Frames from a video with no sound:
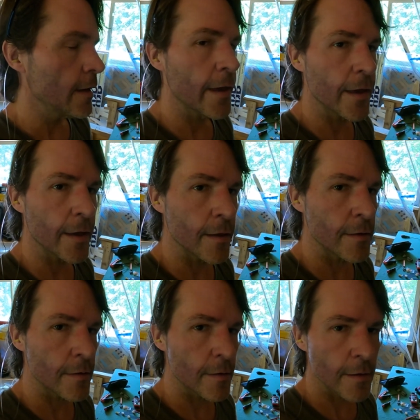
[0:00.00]

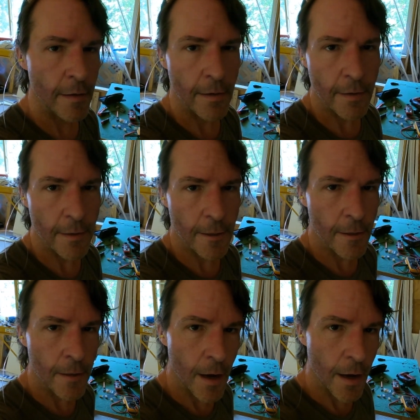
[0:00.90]
And
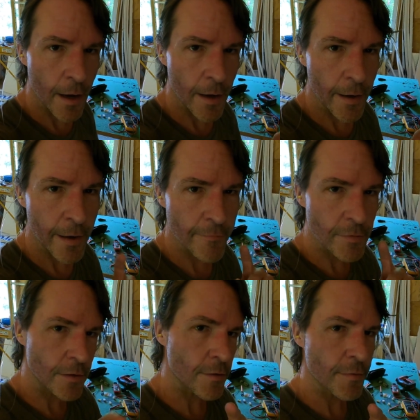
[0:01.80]
I have a
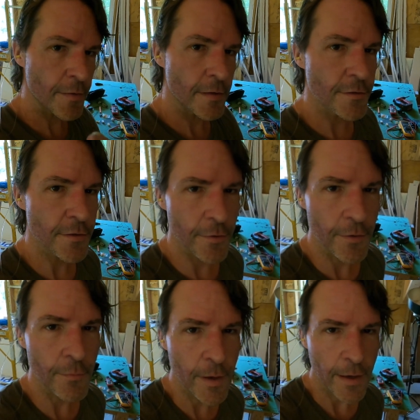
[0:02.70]
little thing to show
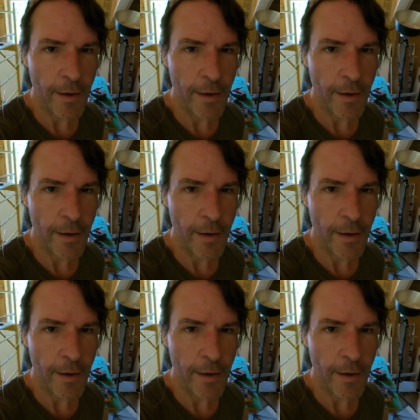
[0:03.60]
you,